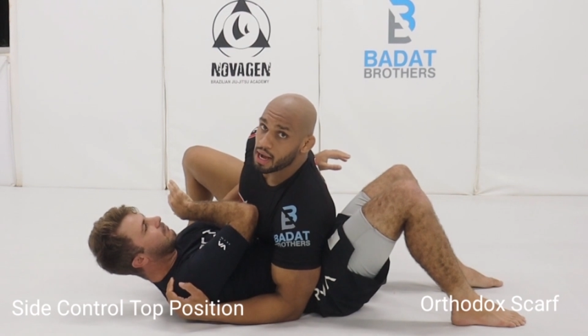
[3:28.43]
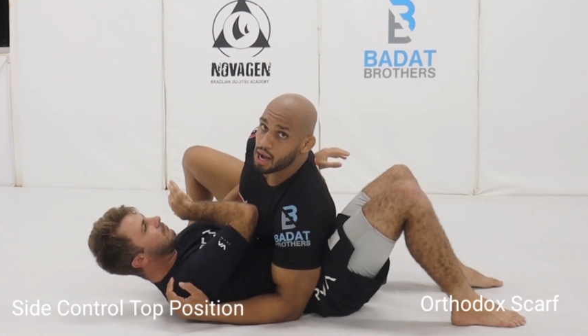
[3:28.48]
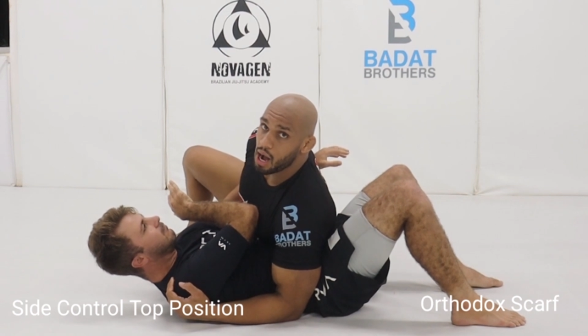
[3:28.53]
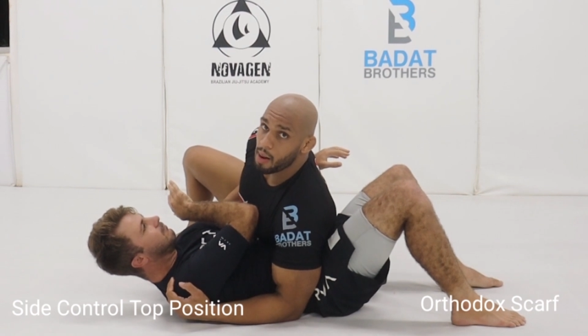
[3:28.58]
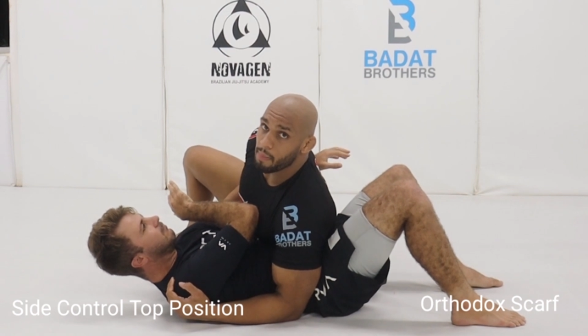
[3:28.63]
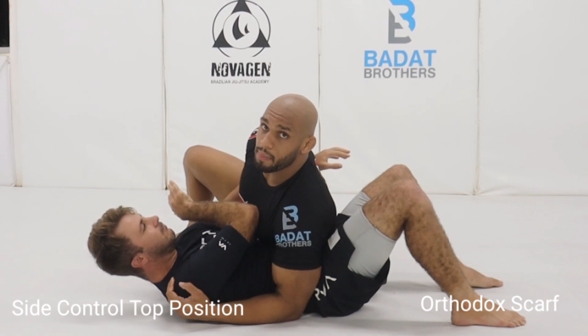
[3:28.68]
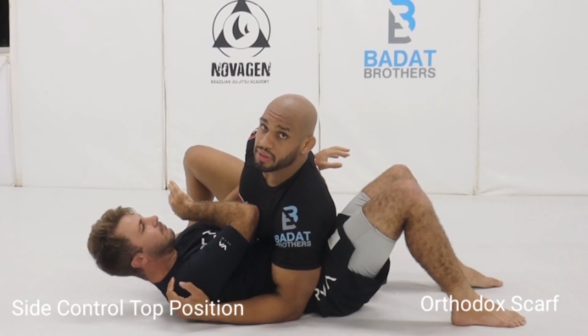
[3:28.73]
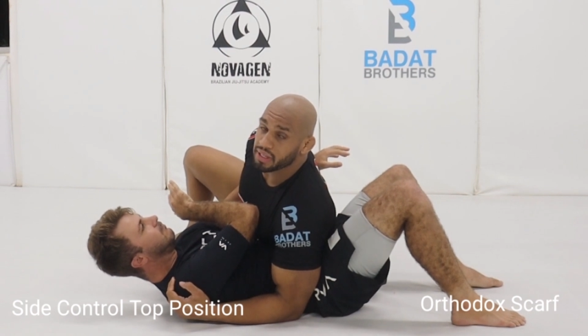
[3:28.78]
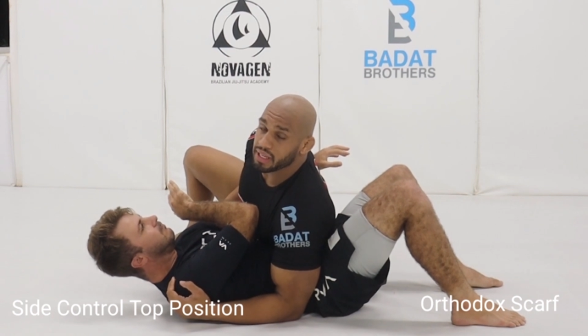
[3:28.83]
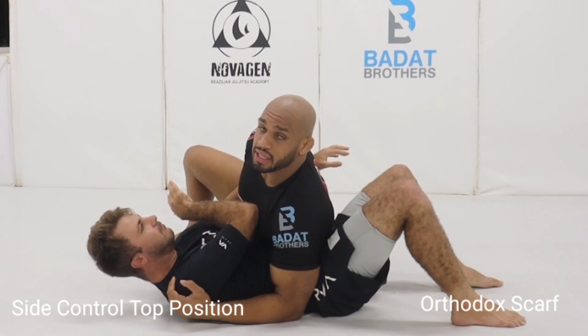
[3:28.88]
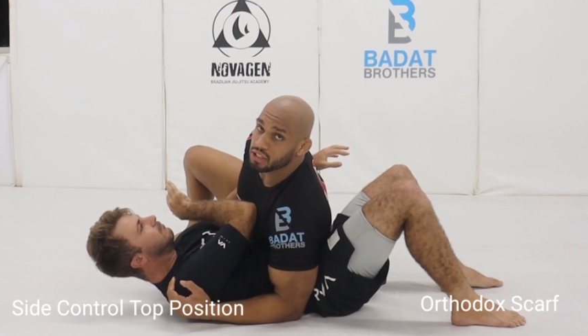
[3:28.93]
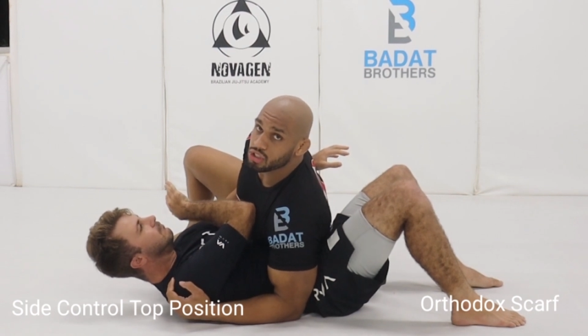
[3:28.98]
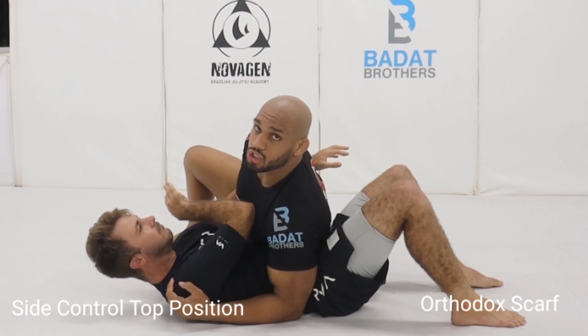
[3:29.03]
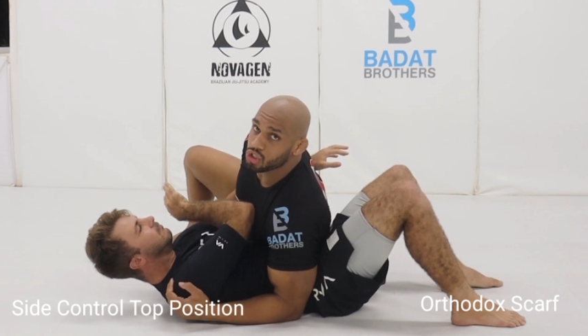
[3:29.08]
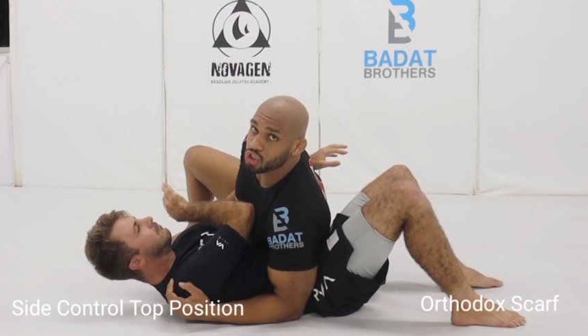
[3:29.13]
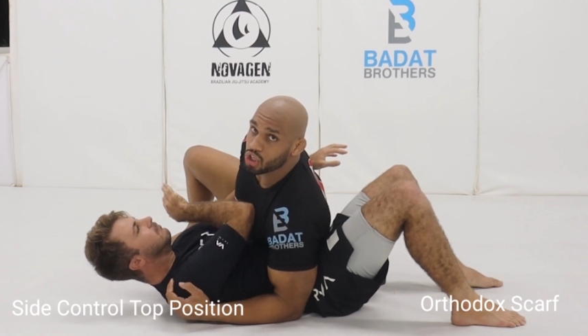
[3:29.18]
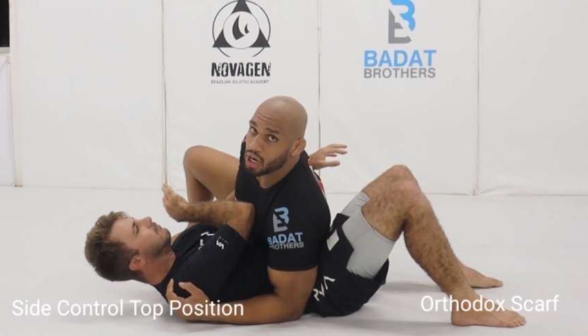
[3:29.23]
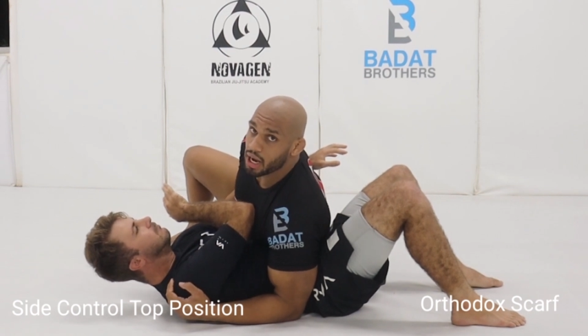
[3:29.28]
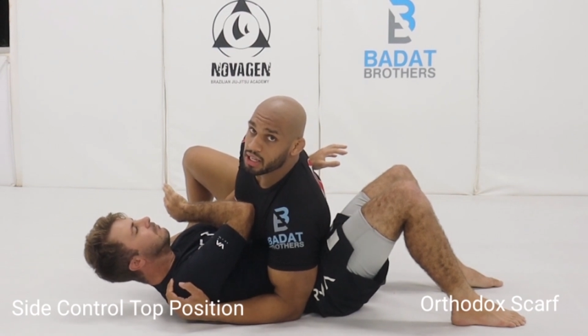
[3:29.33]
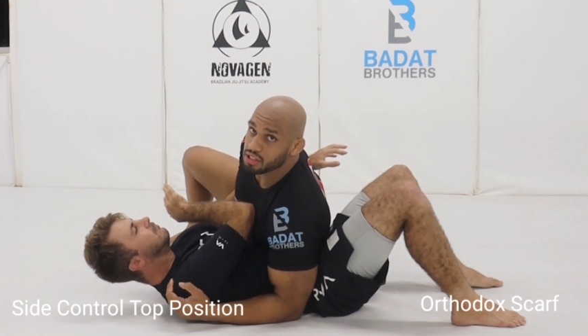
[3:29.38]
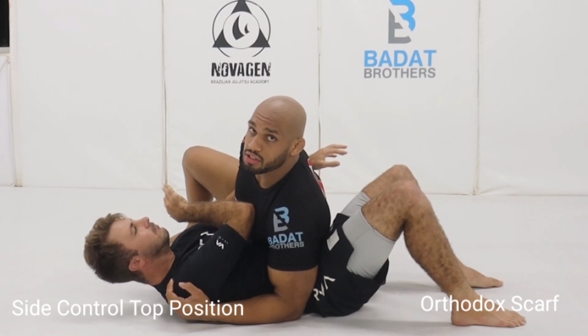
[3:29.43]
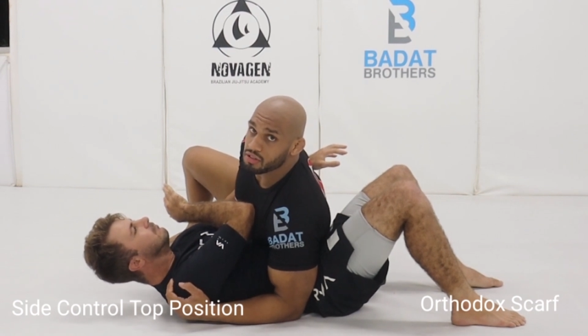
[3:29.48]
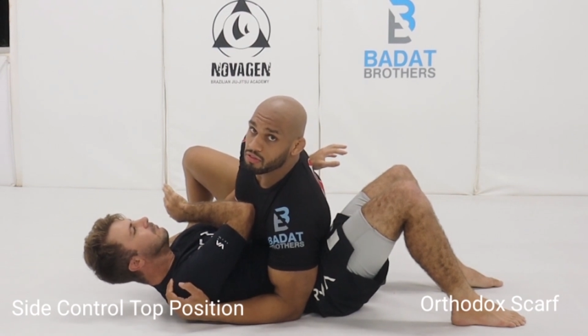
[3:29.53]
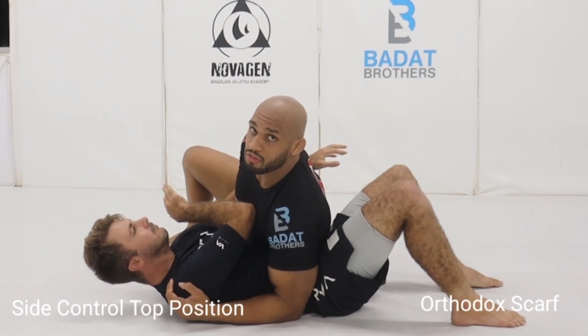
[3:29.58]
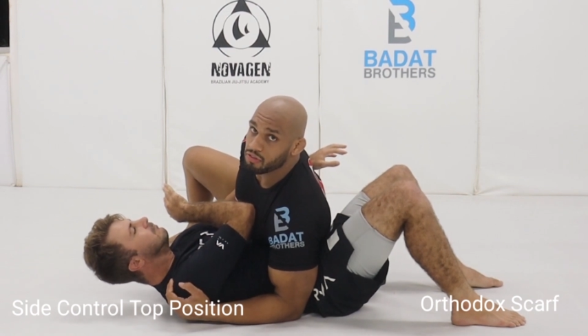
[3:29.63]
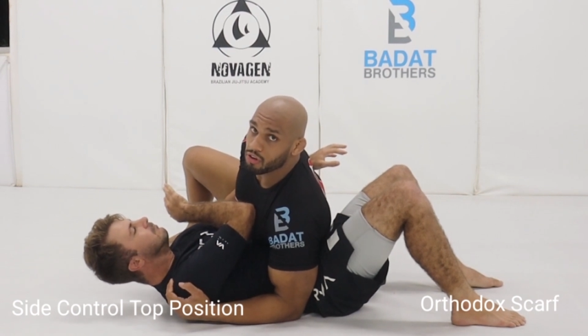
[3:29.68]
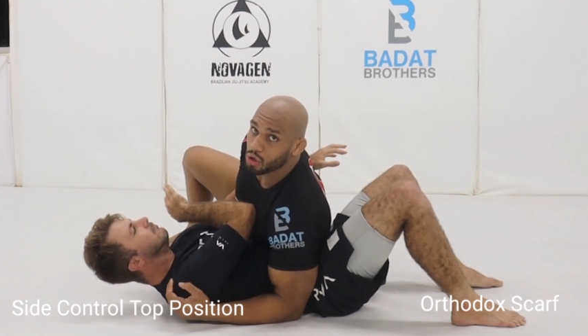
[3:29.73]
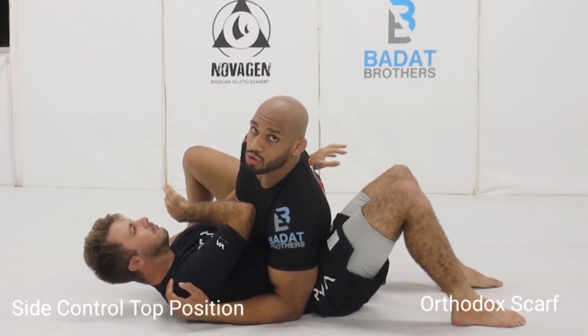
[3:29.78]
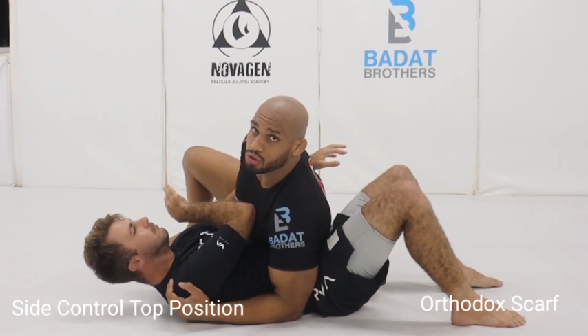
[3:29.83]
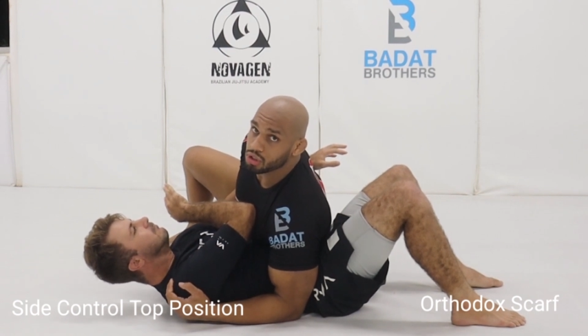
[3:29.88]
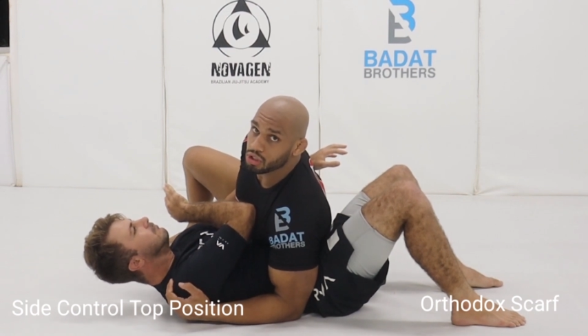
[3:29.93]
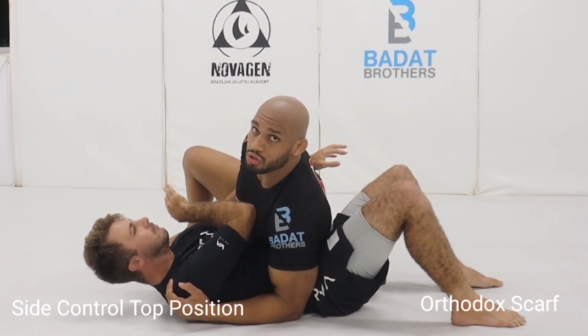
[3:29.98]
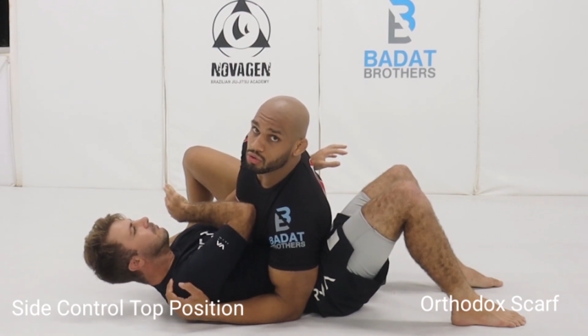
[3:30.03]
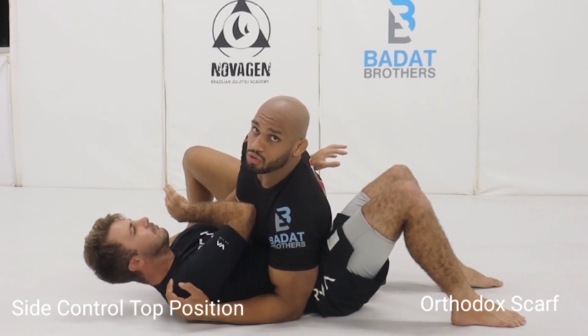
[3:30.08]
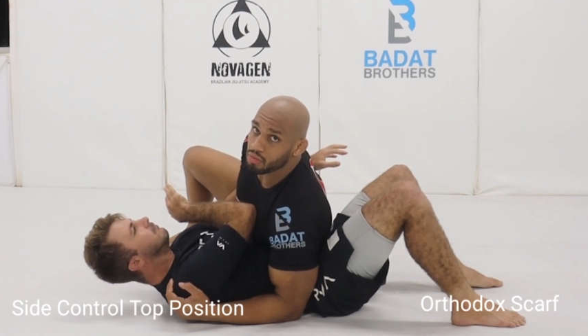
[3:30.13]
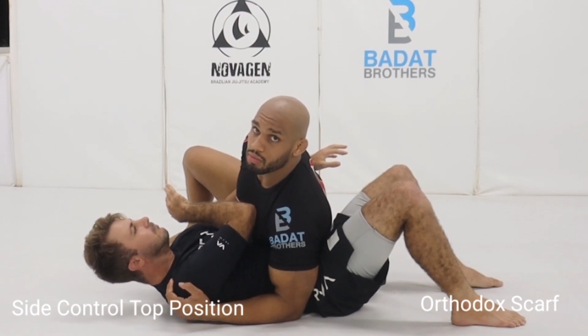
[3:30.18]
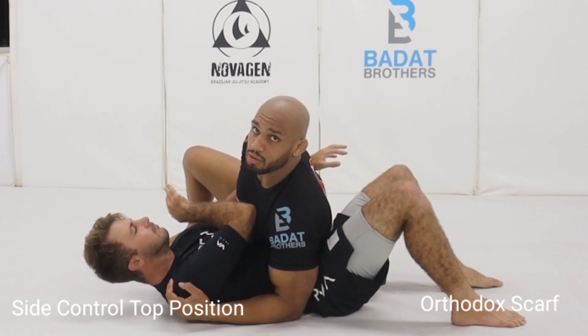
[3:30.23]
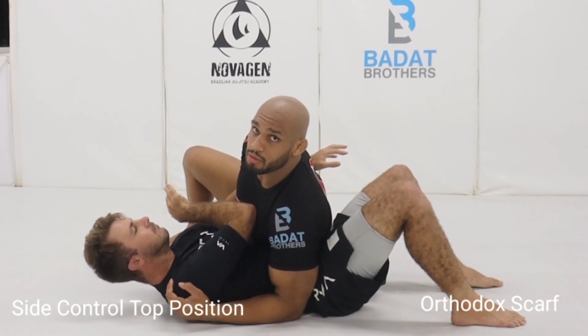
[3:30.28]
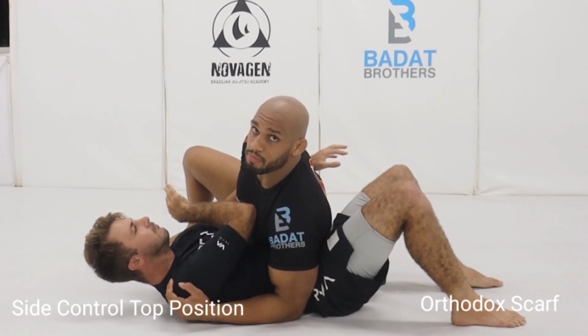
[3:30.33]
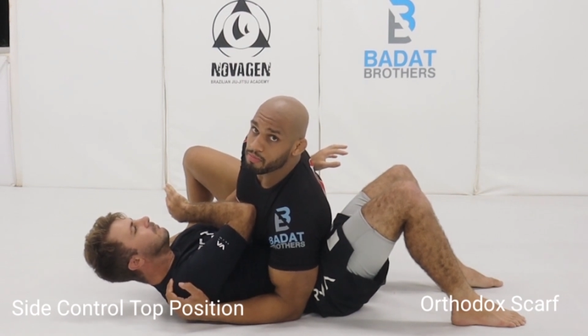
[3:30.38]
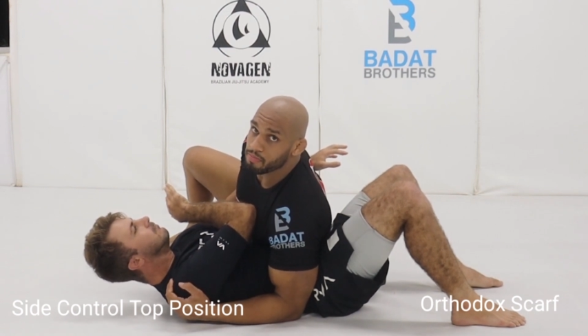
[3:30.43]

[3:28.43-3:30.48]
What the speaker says: up against Chad's floating rib.